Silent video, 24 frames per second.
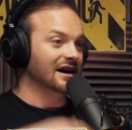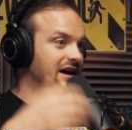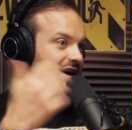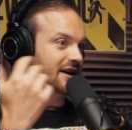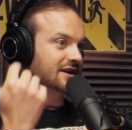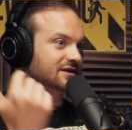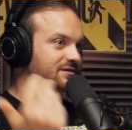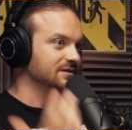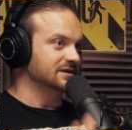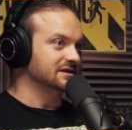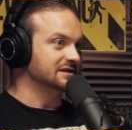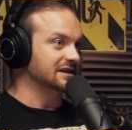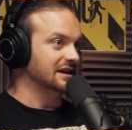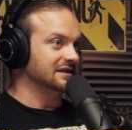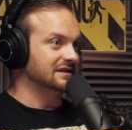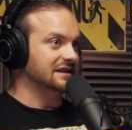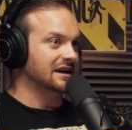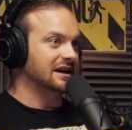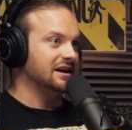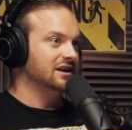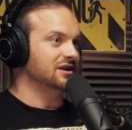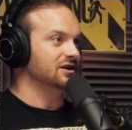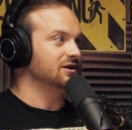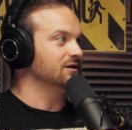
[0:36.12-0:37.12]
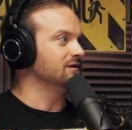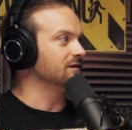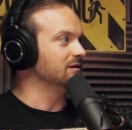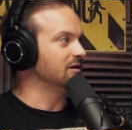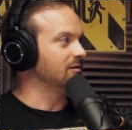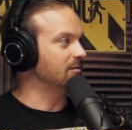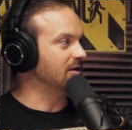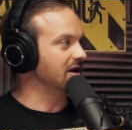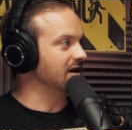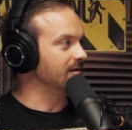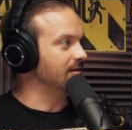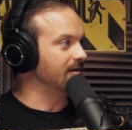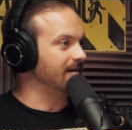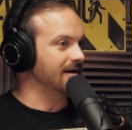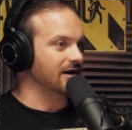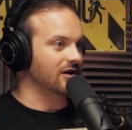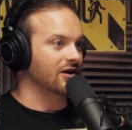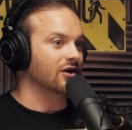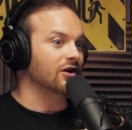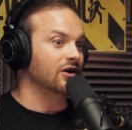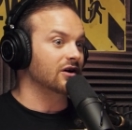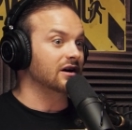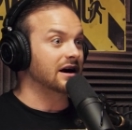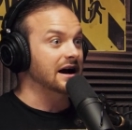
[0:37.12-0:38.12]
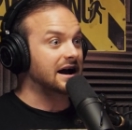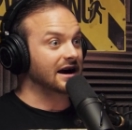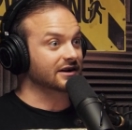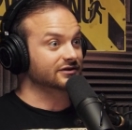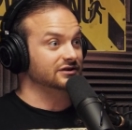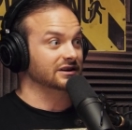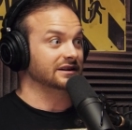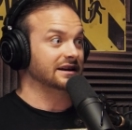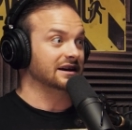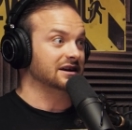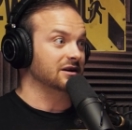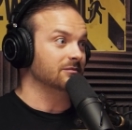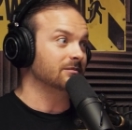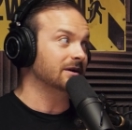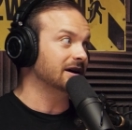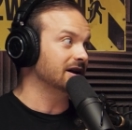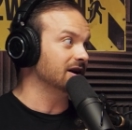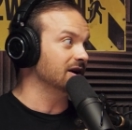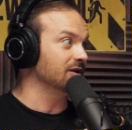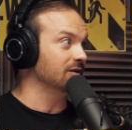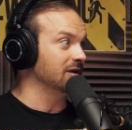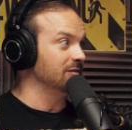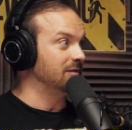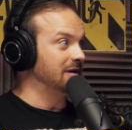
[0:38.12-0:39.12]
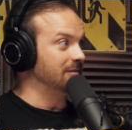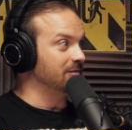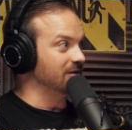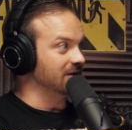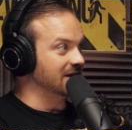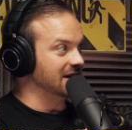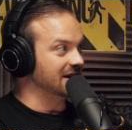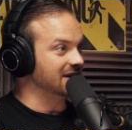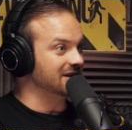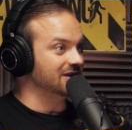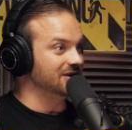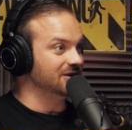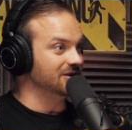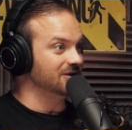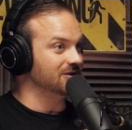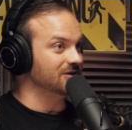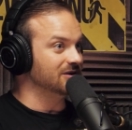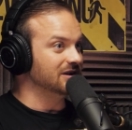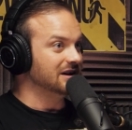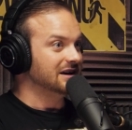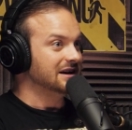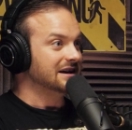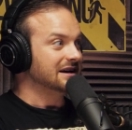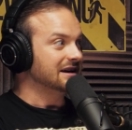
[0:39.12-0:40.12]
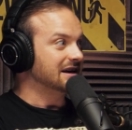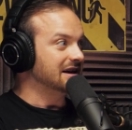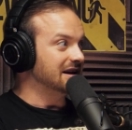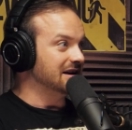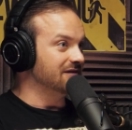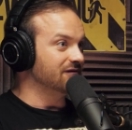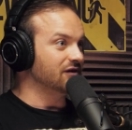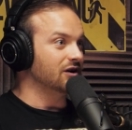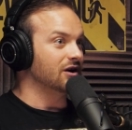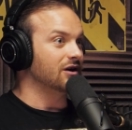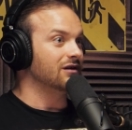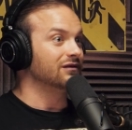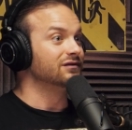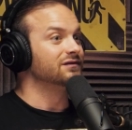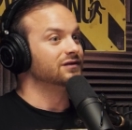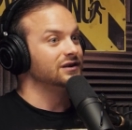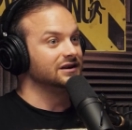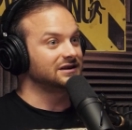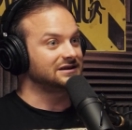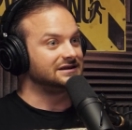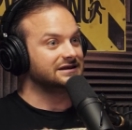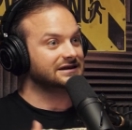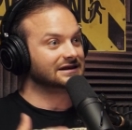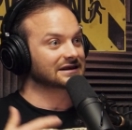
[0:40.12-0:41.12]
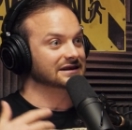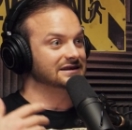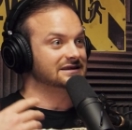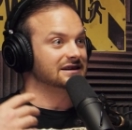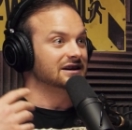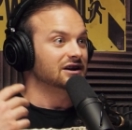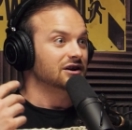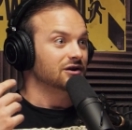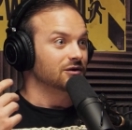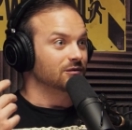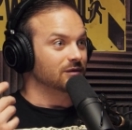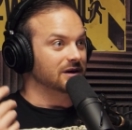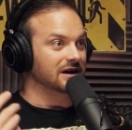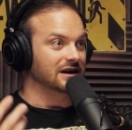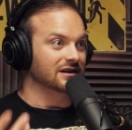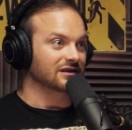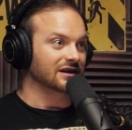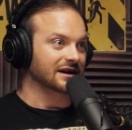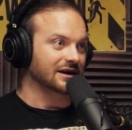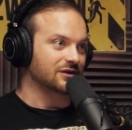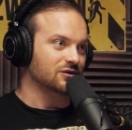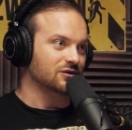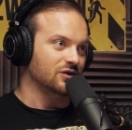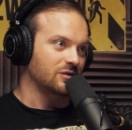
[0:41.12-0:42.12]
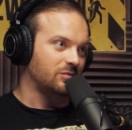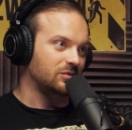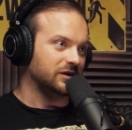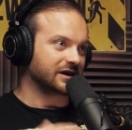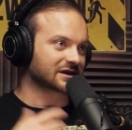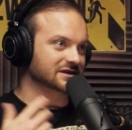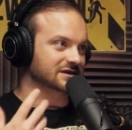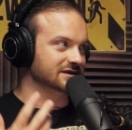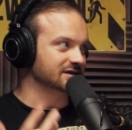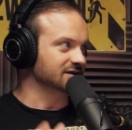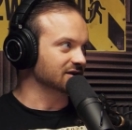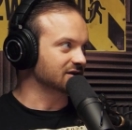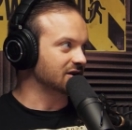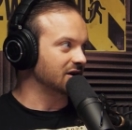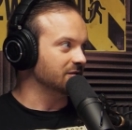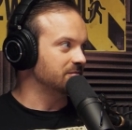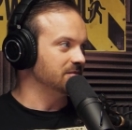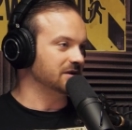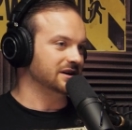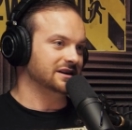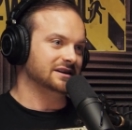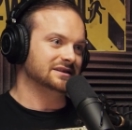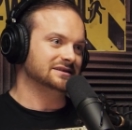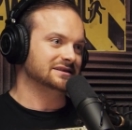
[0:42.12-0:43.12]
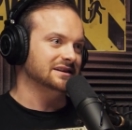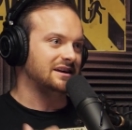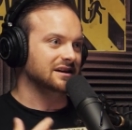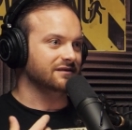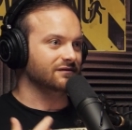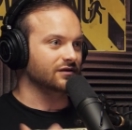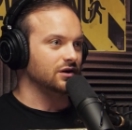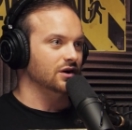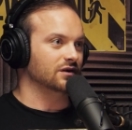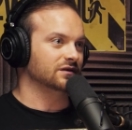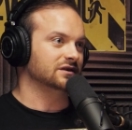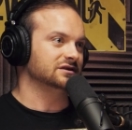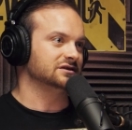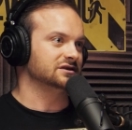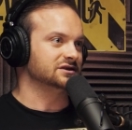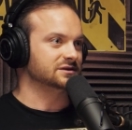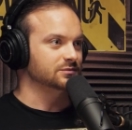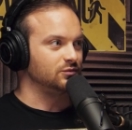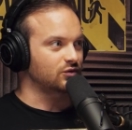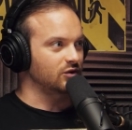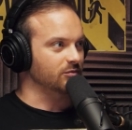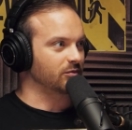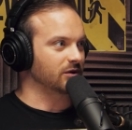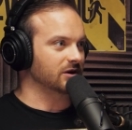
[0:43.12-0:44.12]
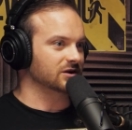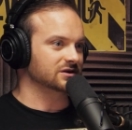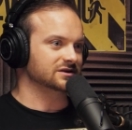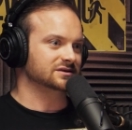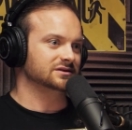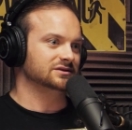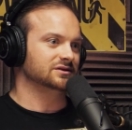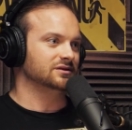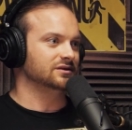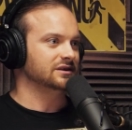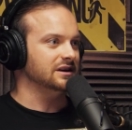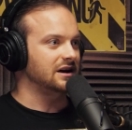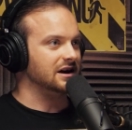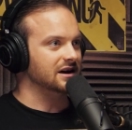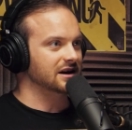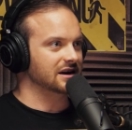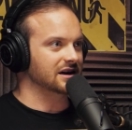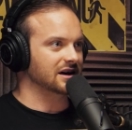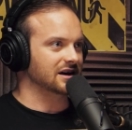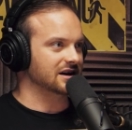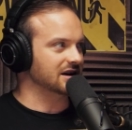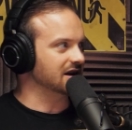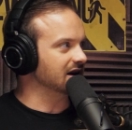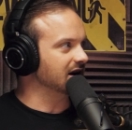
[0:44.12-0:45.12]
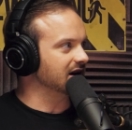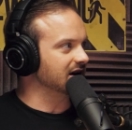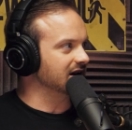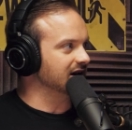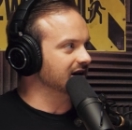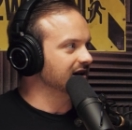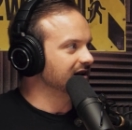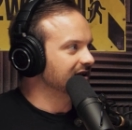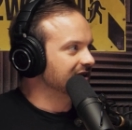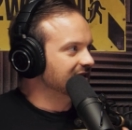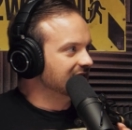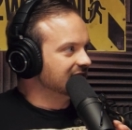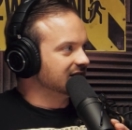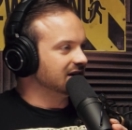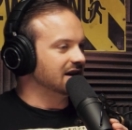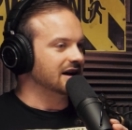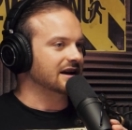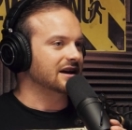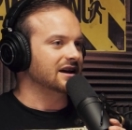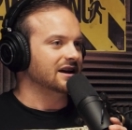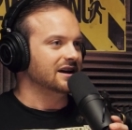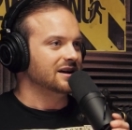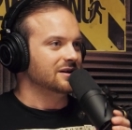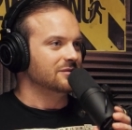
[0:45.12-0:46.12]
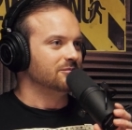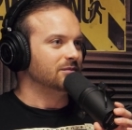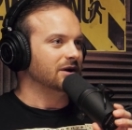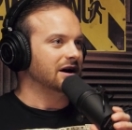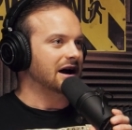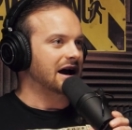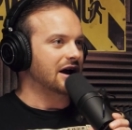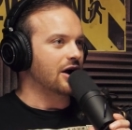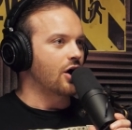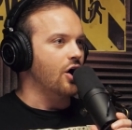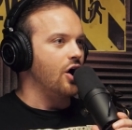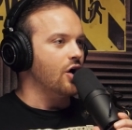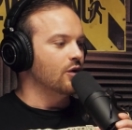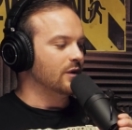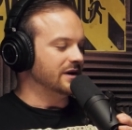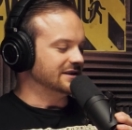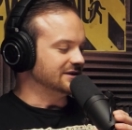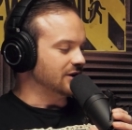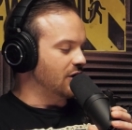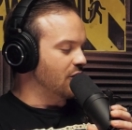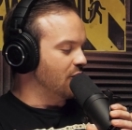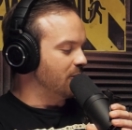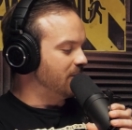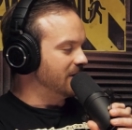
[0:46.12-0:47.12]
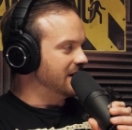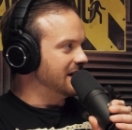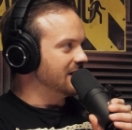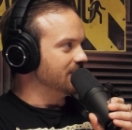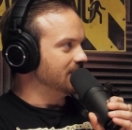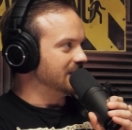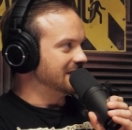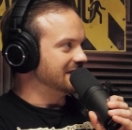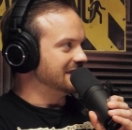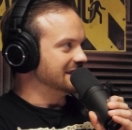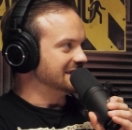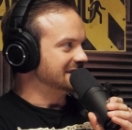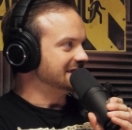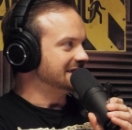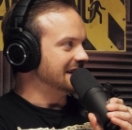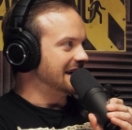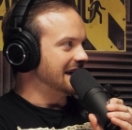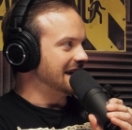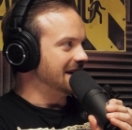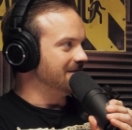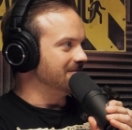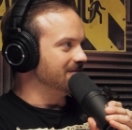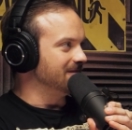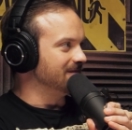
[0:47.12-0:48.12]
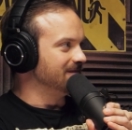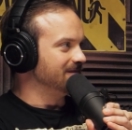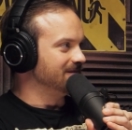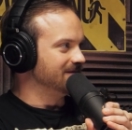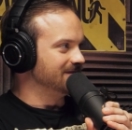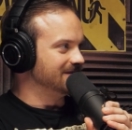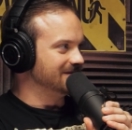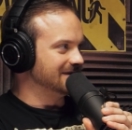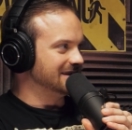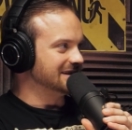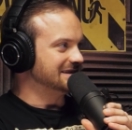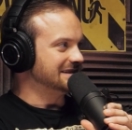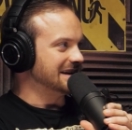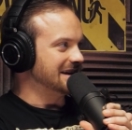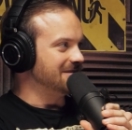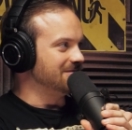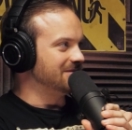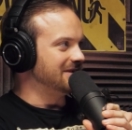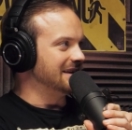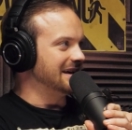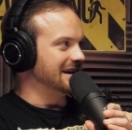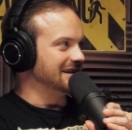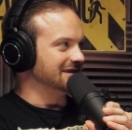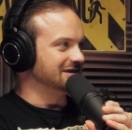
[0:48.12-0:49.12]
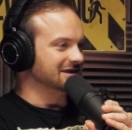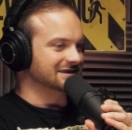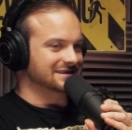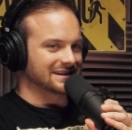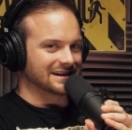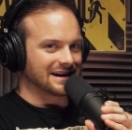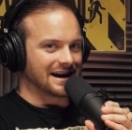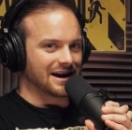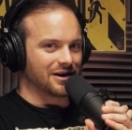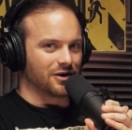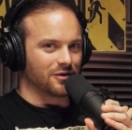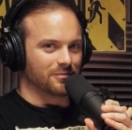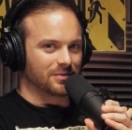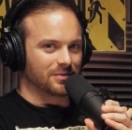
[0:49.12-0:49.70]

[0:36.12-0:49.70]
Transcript: I just want to say thank you from the bottom of my heart. I actually like it better when people like you get involved versus when like corporations or companies get involved because it's more personal, yada, yada, yada. Like, but I always open it with the same thing, just like I open.